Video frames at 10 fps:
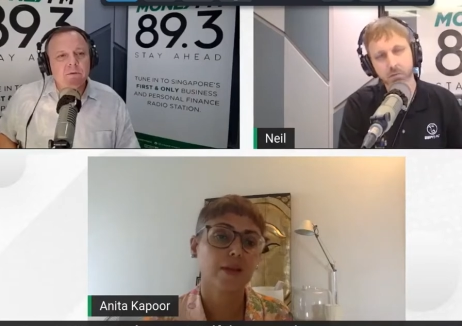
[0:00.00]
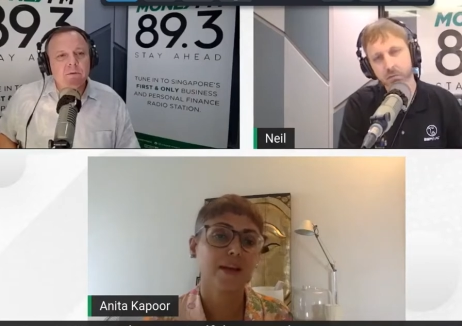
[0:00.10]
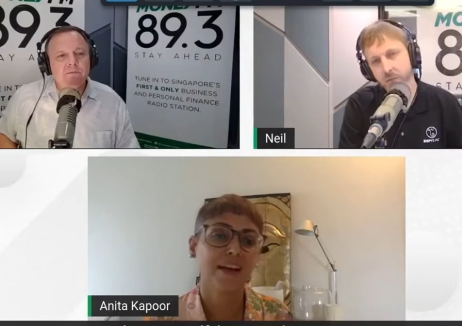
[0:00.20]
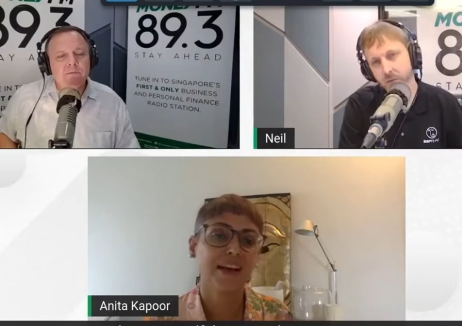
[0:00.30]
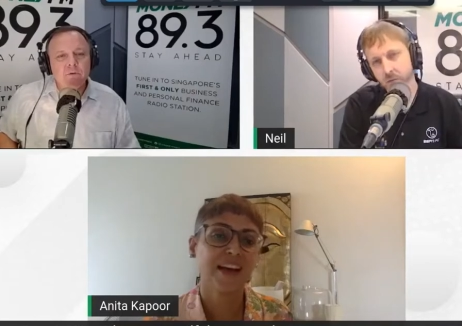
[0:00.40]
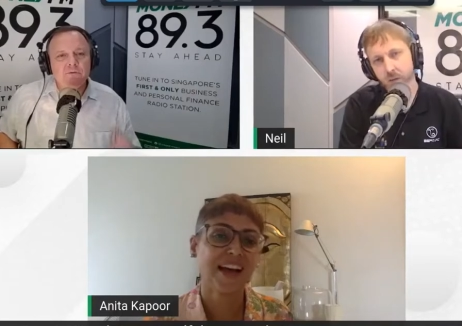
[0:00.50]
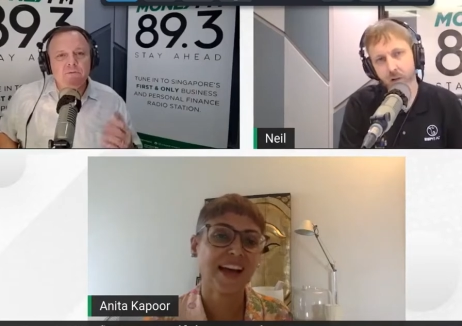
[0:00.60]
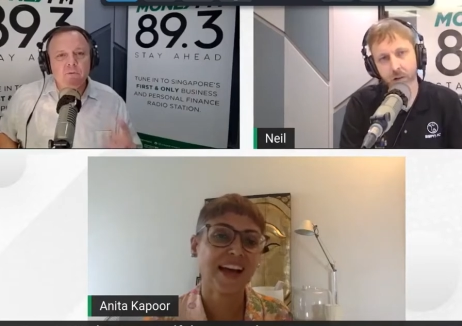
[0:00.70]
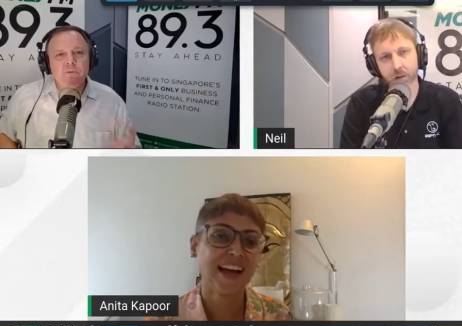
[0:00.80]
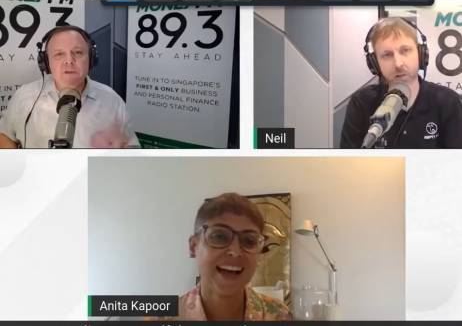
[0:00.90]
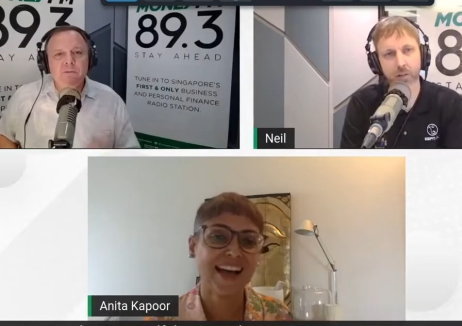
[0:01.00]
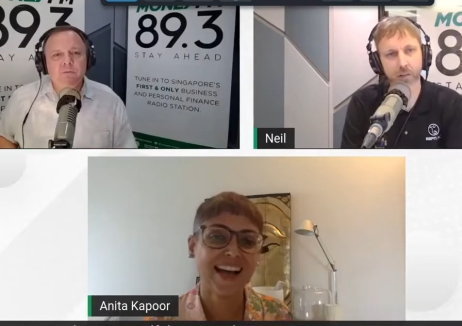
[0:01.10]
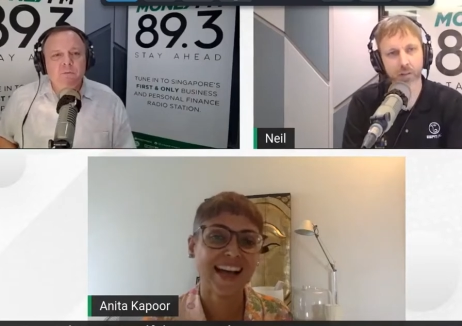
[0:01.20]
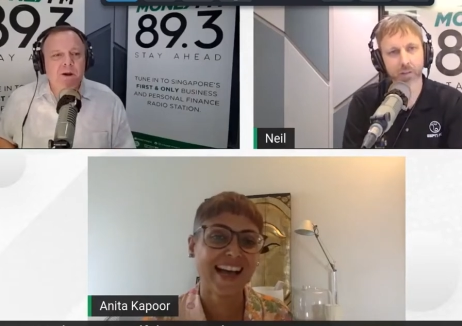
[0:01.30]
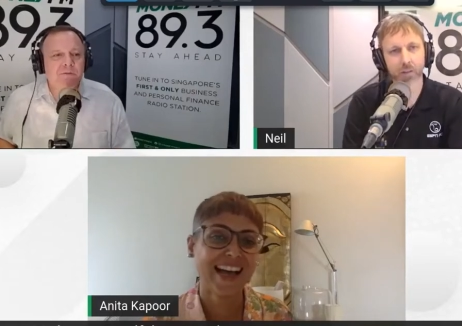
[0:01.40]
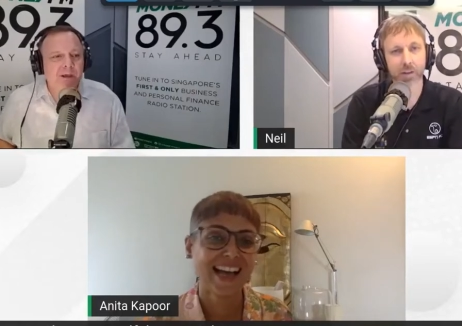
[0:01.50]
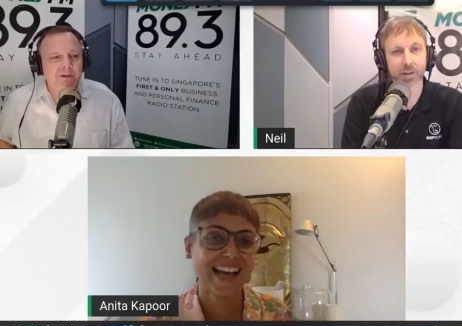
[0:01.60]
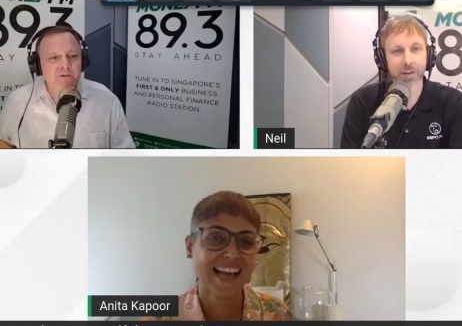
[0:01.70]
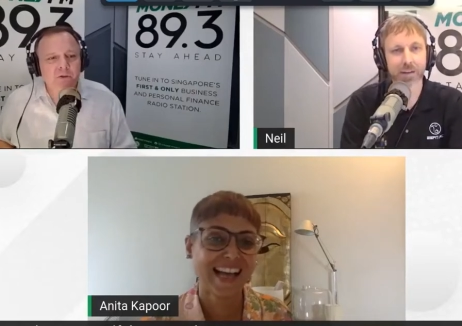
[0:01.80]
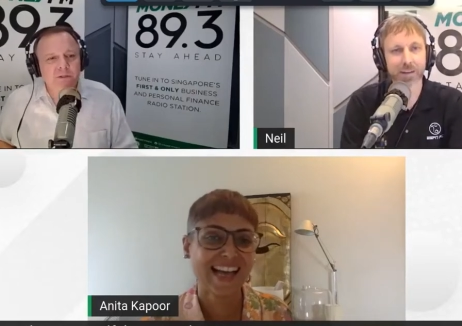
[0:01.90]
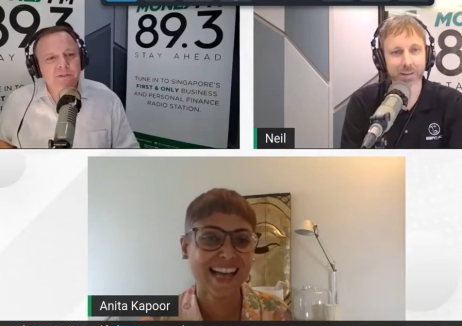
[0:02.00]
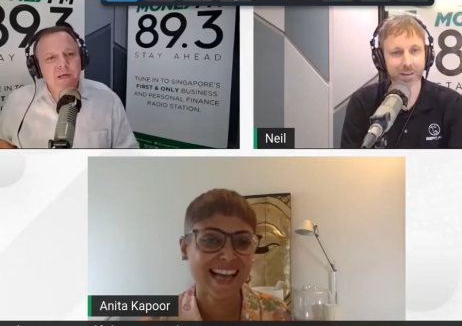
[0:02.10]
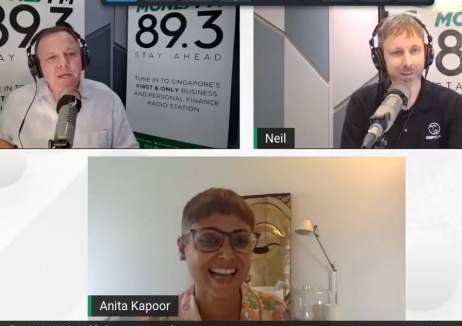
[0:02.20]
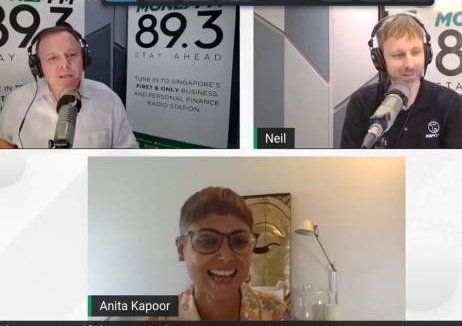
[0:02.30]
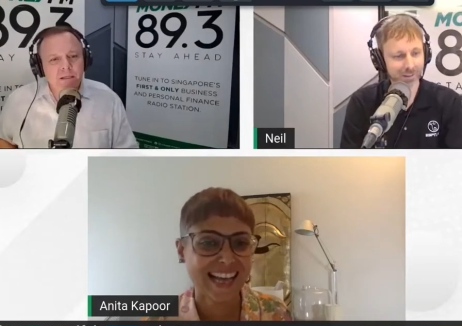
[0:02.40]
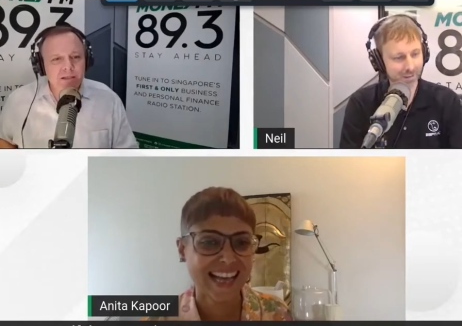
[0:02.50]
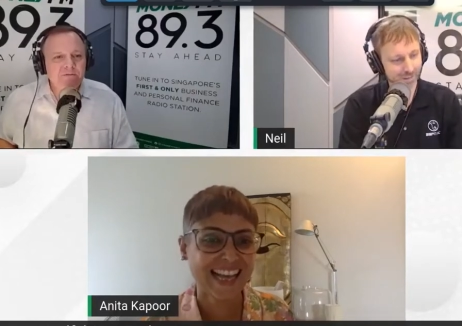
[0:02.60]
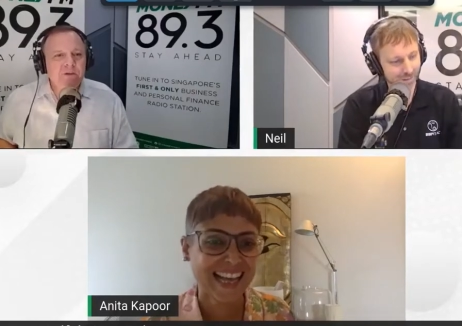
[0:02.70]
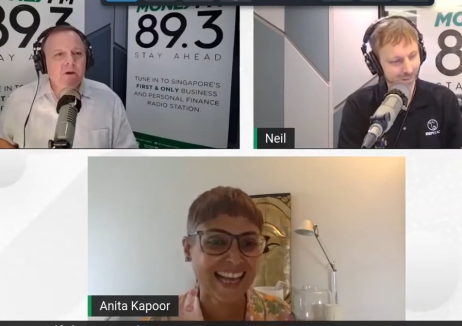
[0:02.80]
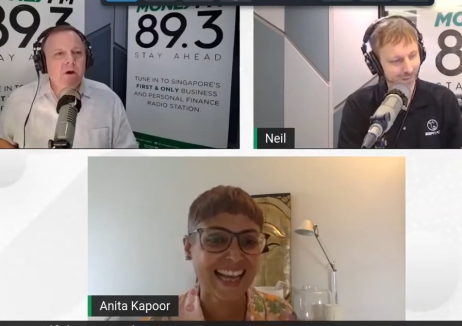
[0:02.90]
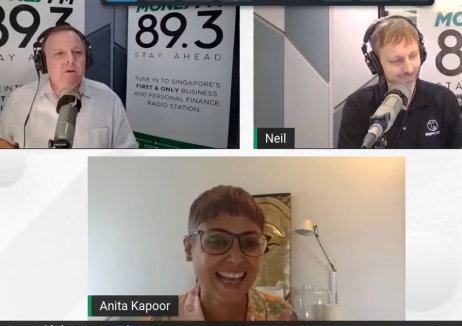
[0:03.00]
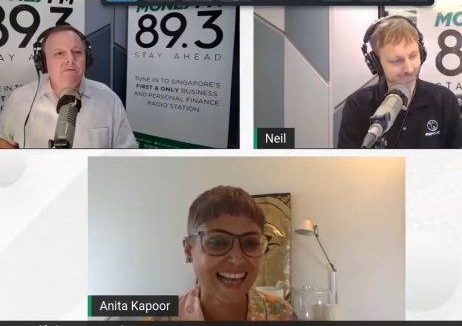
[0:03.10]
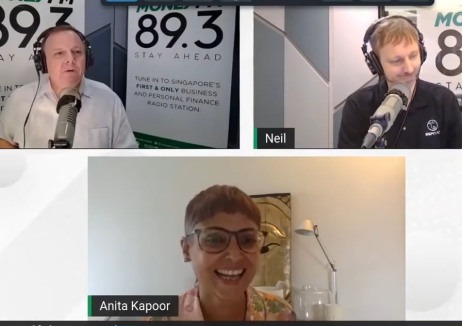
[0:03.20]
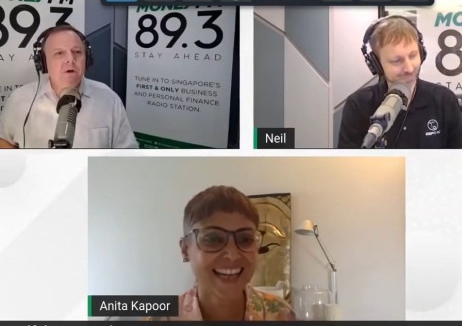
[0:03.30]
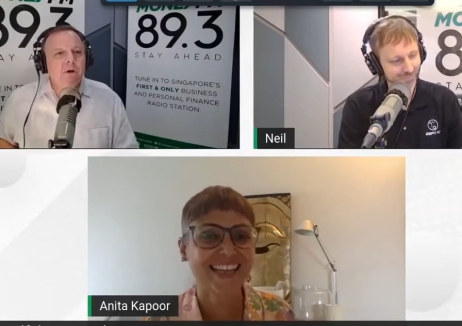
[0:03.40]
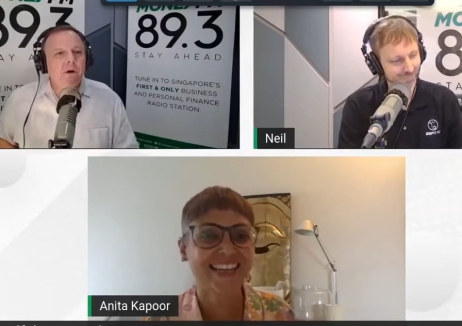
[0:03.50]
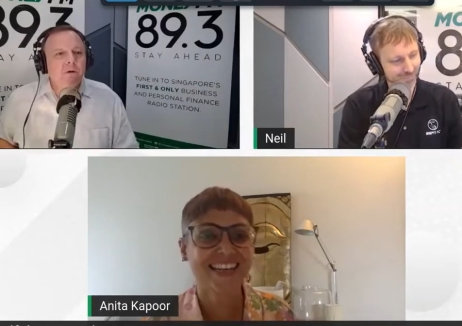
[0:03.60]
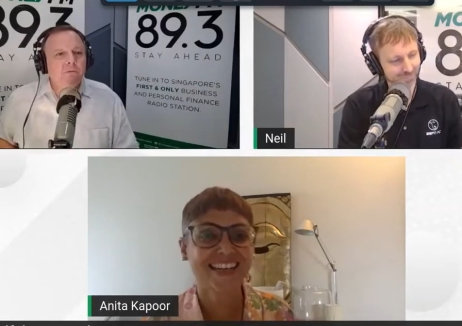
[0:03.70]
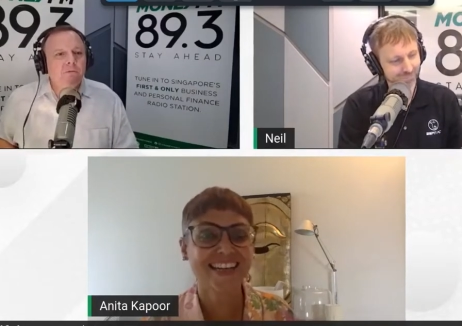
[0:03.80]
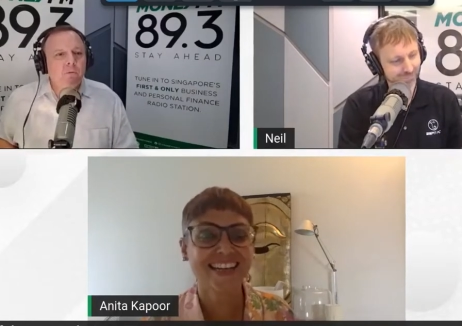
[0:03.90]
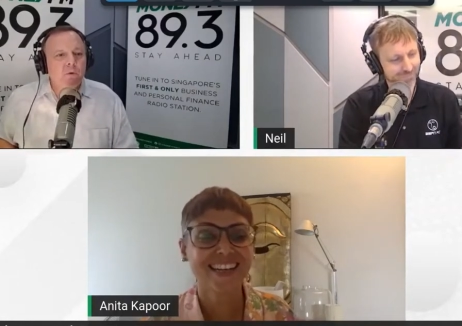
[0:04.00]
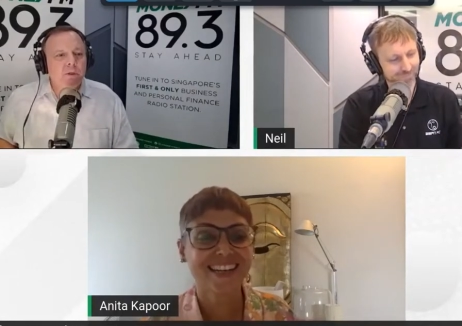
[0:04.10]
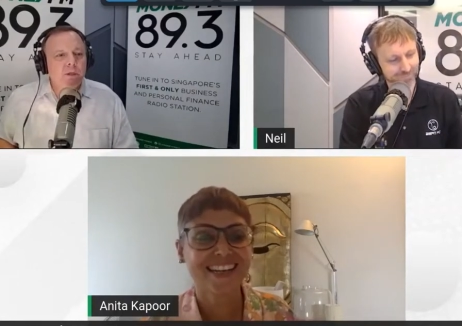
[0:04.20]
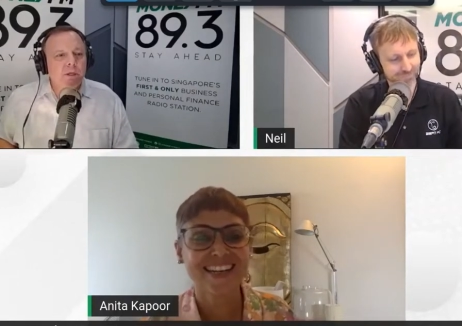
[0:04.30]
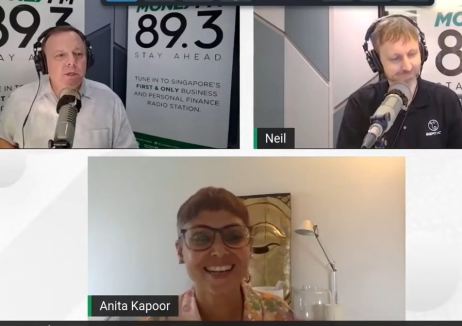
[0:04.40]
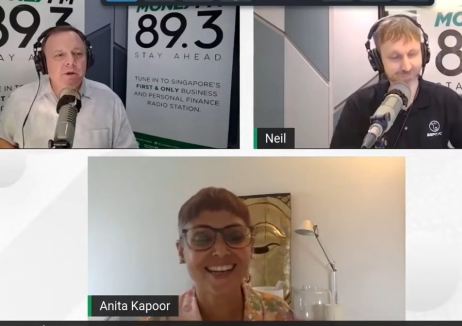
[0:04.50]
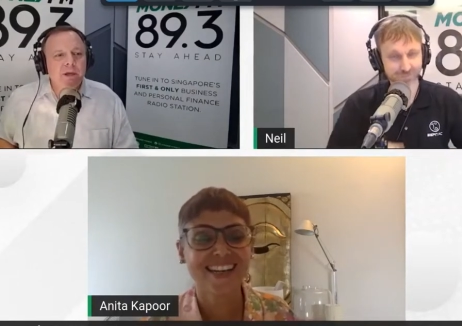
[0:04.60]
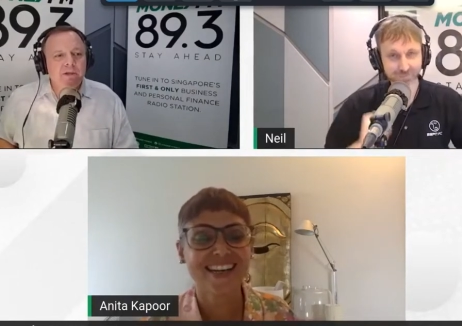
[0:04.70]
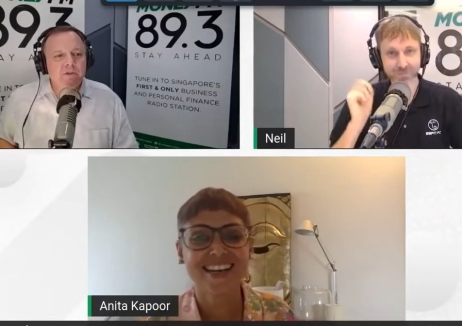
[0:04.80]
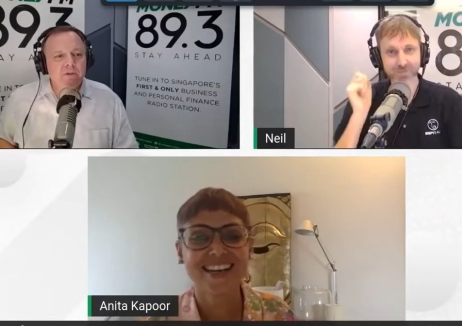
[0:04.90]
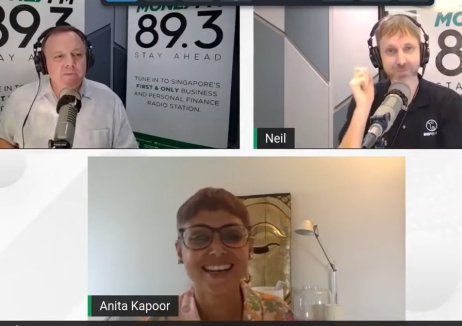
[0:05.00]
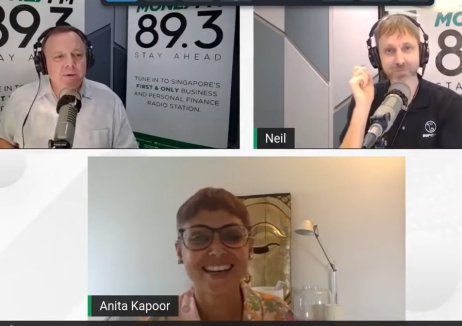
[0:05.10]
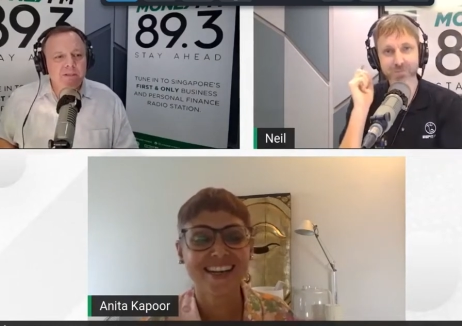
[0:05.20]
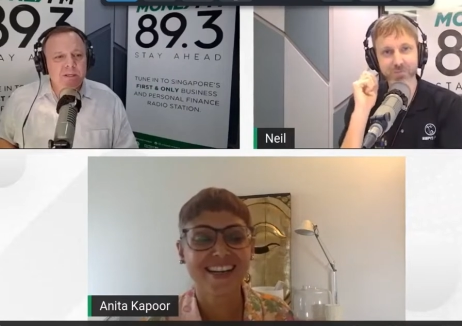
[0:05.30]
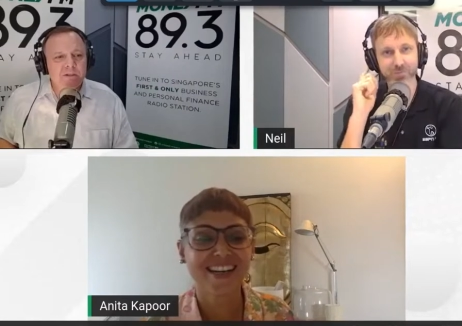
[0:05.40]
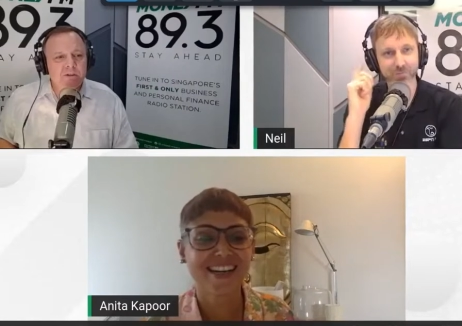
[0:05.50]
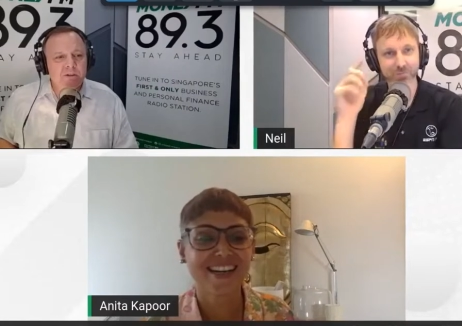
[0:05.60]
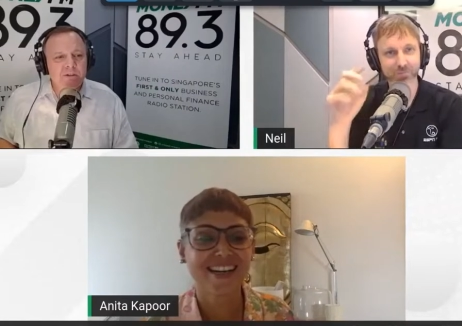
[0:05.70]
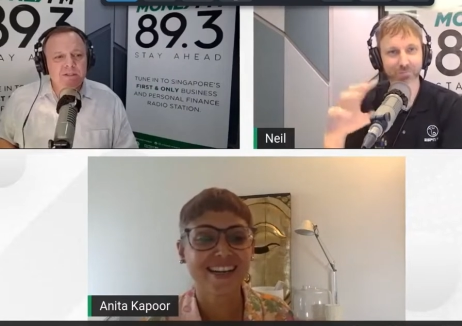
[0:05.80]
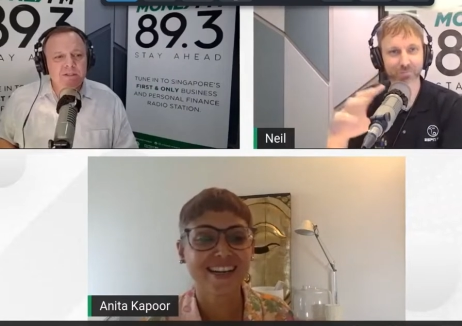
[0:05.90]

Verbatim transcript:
Speaker 1: the first full team of private astronauts lifting off uh, for the International Space Station. This